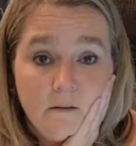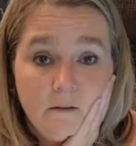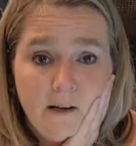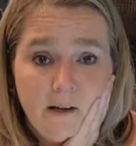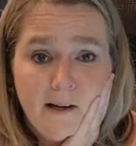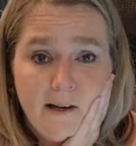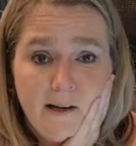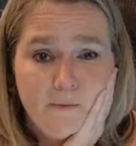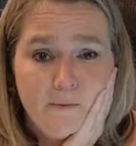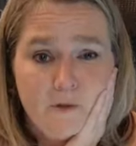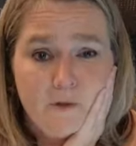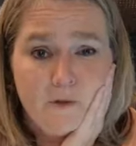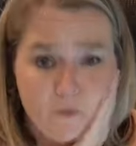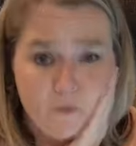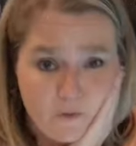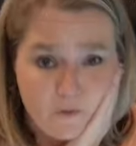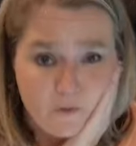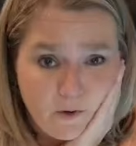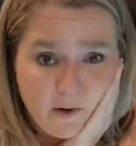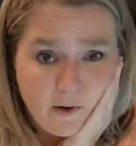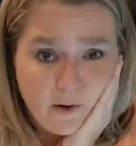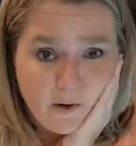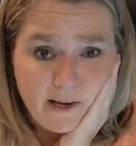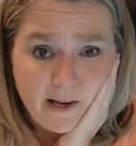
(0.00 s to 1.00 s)
I'm so
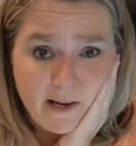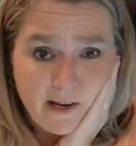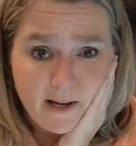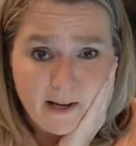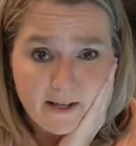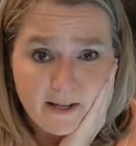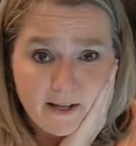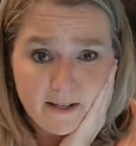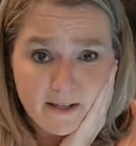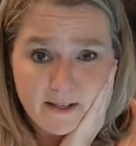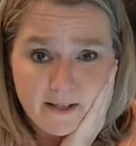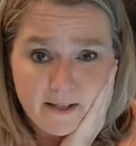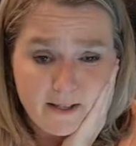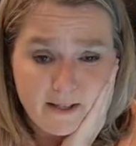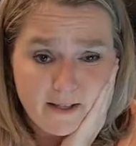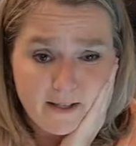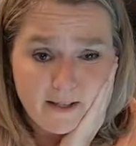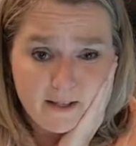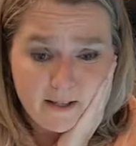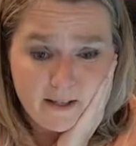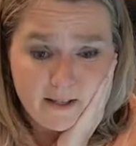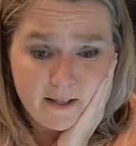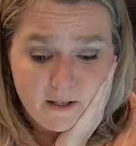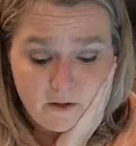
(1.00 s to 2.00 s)
sorry guys that
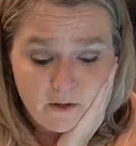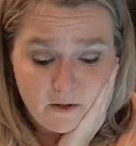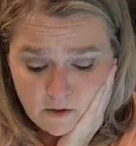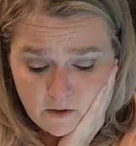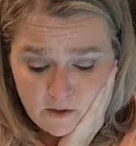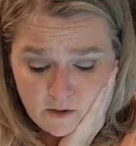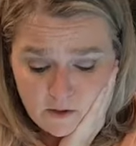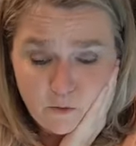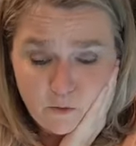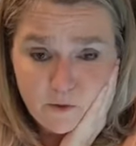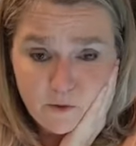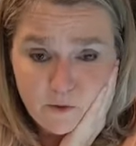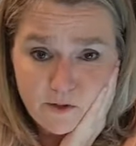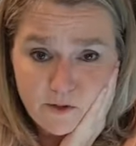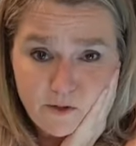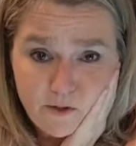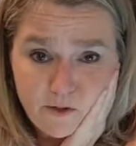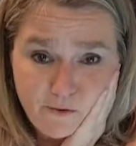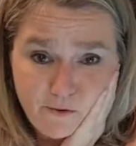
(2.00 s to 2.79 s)
this is doing this. We're just